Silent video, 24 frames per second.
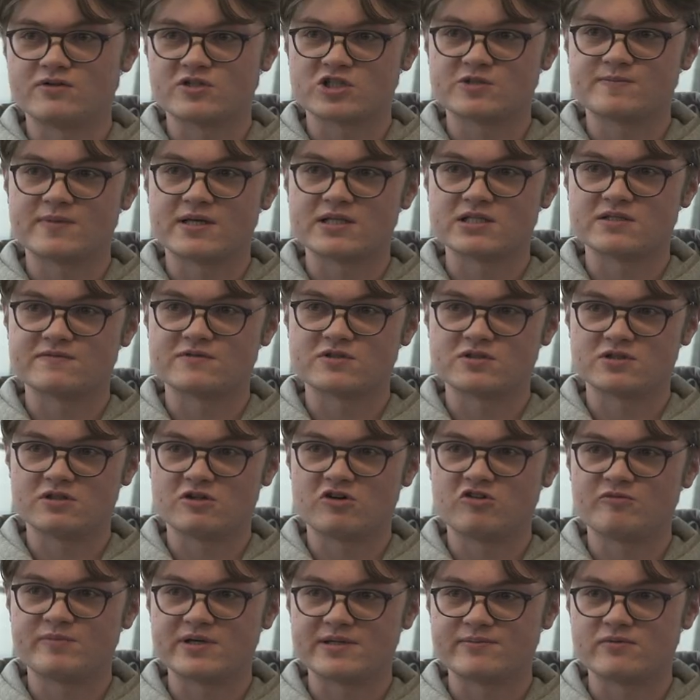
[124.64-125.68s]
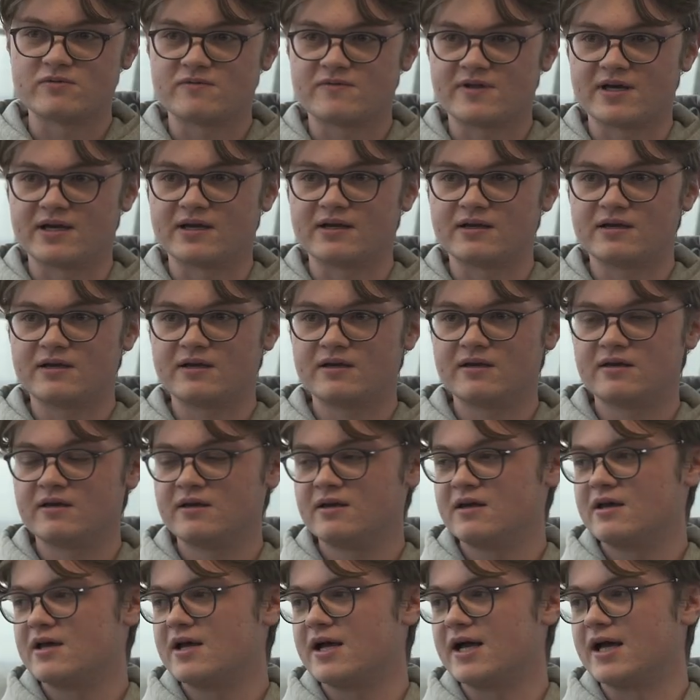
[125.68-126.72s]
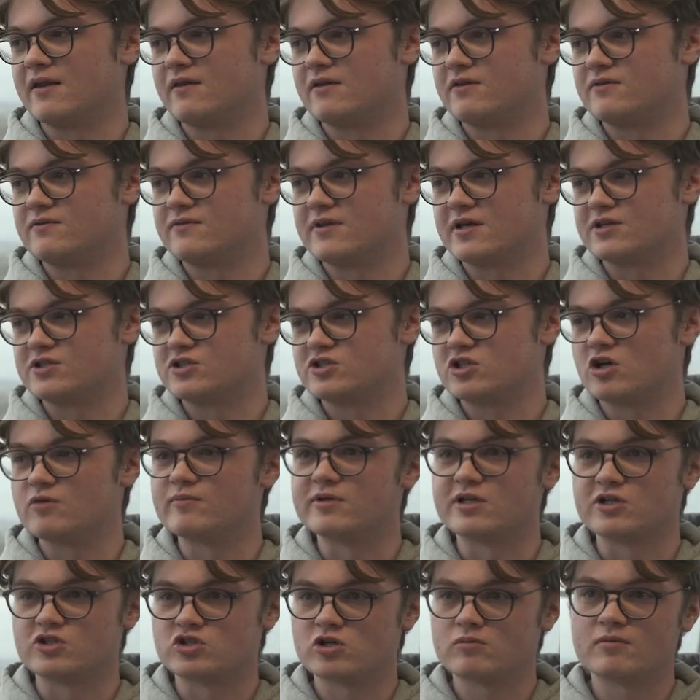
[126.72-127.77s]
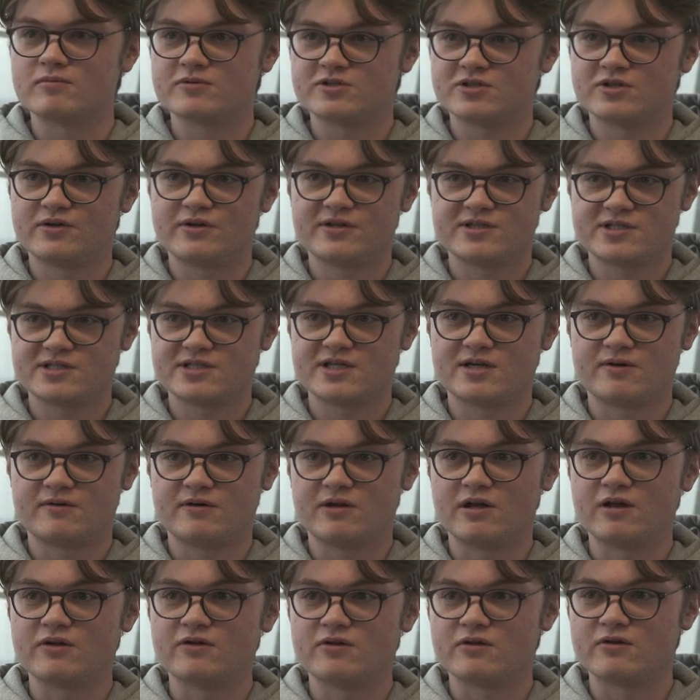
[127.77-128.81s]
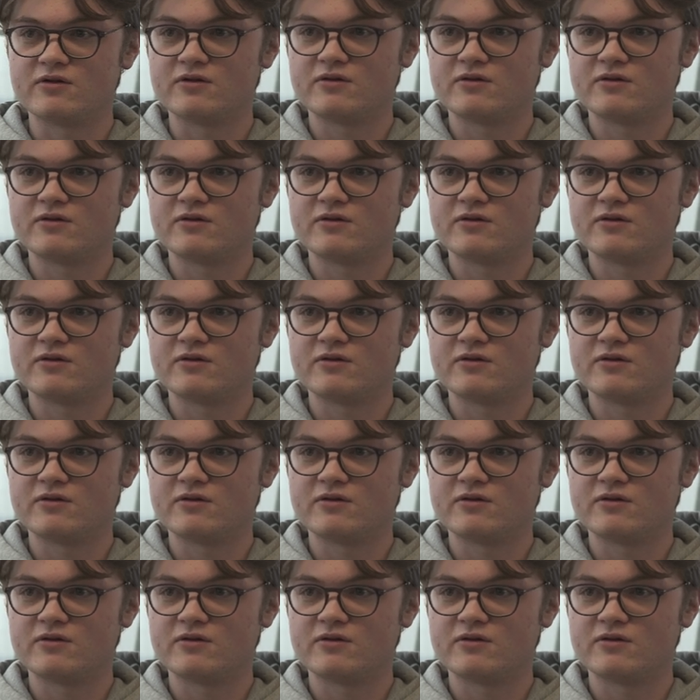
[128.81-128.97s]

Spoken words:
as expensive as a lot of people think, and there's so many job opportunities here in London.